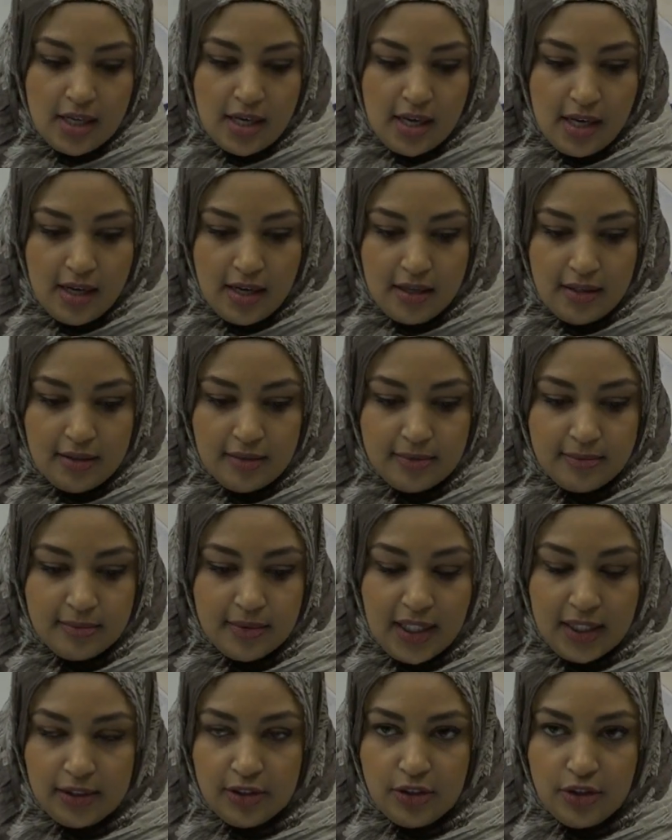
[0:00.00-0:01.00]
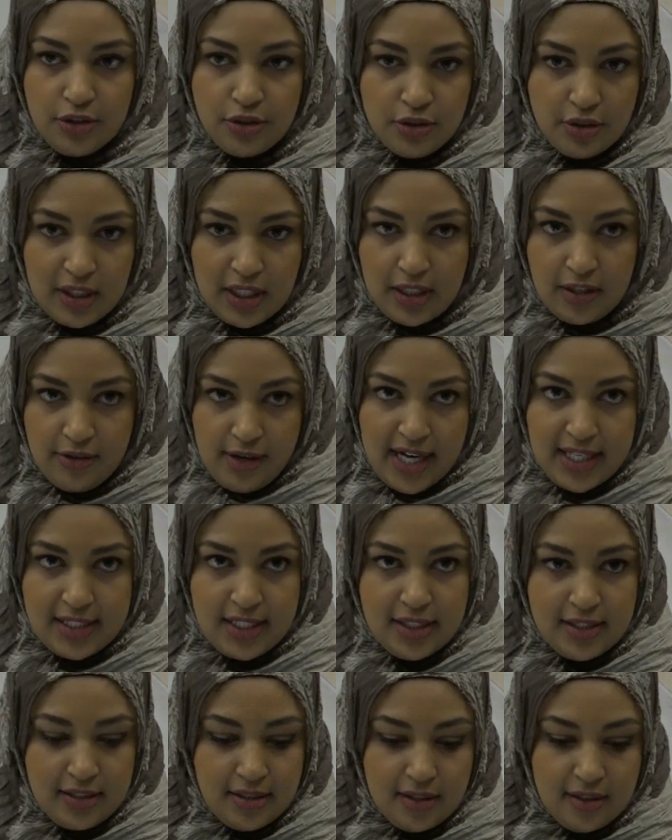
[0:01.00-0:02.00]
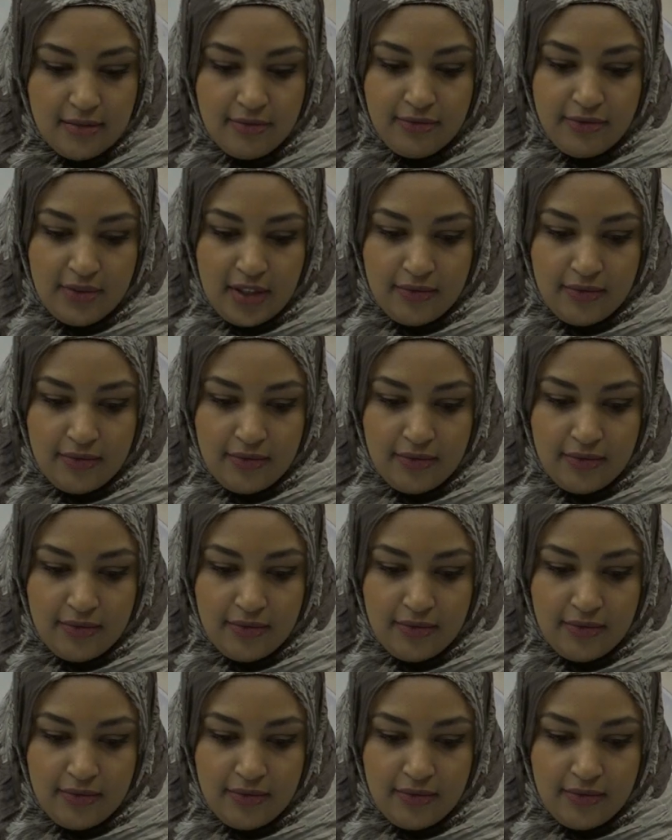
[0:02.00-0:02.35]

Um, that's usually a crisis if,